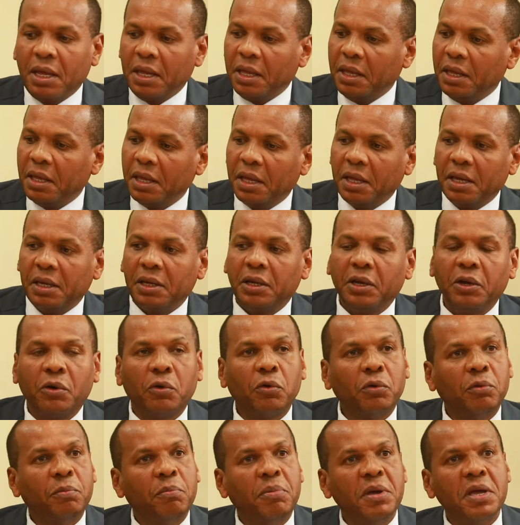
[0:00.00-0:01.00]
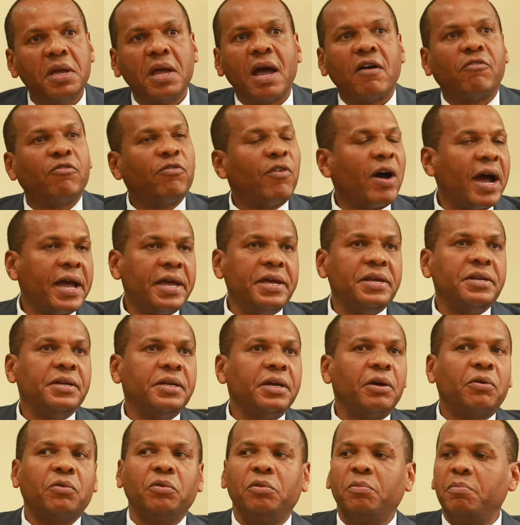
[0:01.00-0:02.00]
It could be a fine,
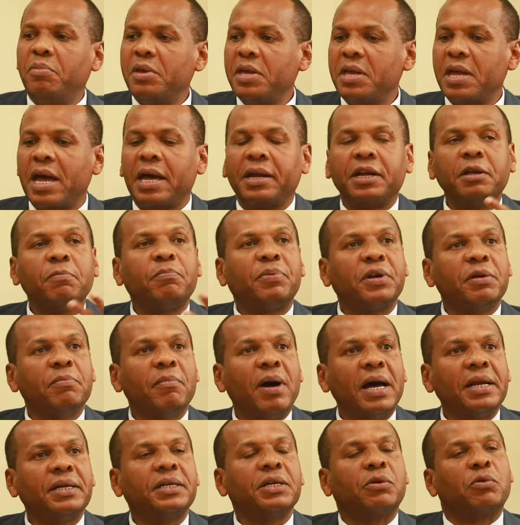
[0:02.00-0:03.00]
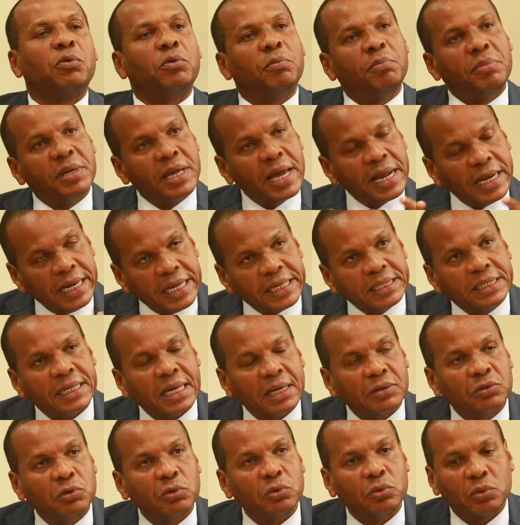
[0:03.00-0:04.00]
it could be a reprimand, it could be a
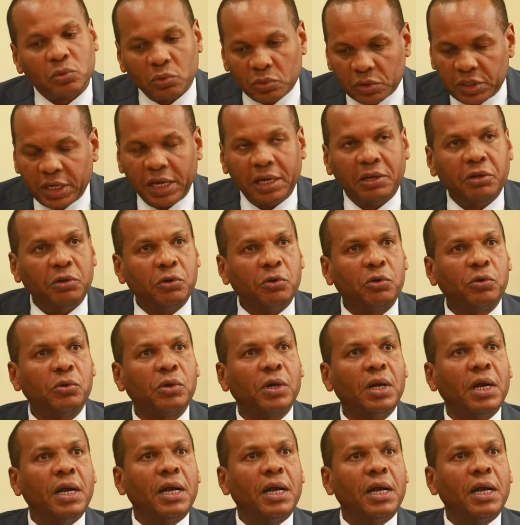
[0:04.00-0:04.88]
letter to tell you